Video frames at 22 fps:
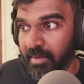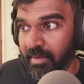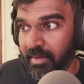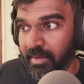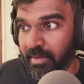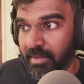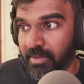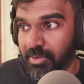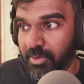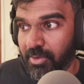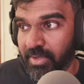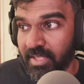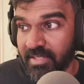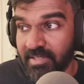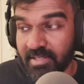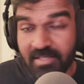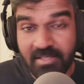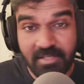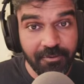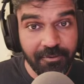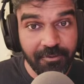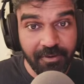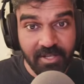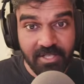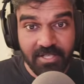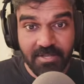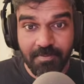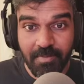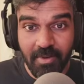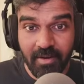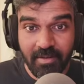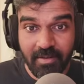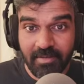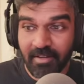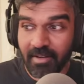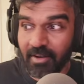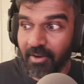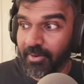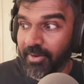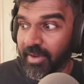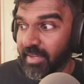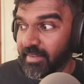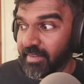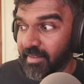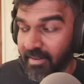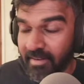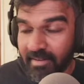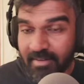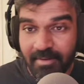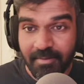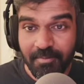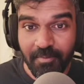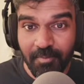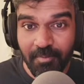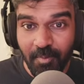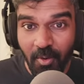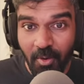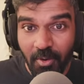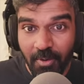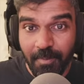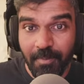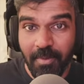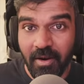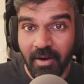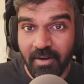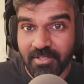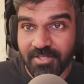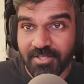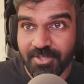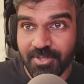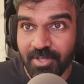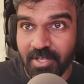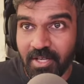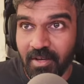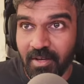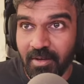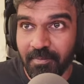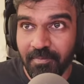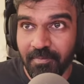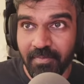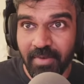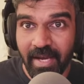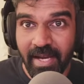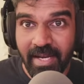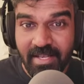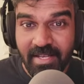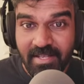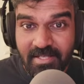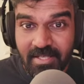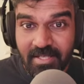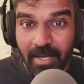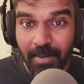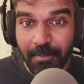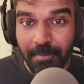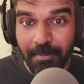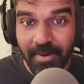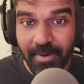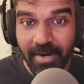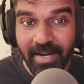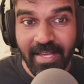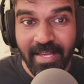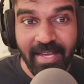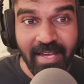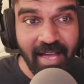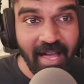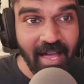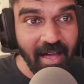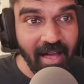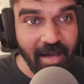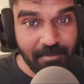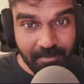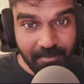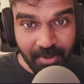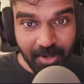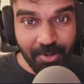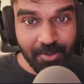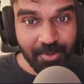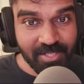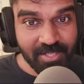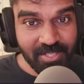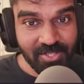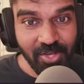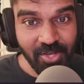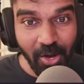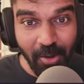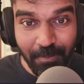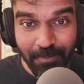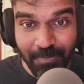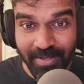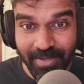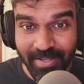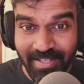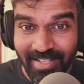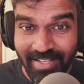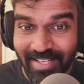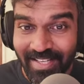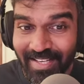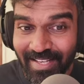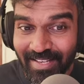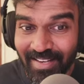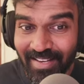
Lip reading: So this is the first part, okay? There are more parts to come. It is a pretty ambiguous topic.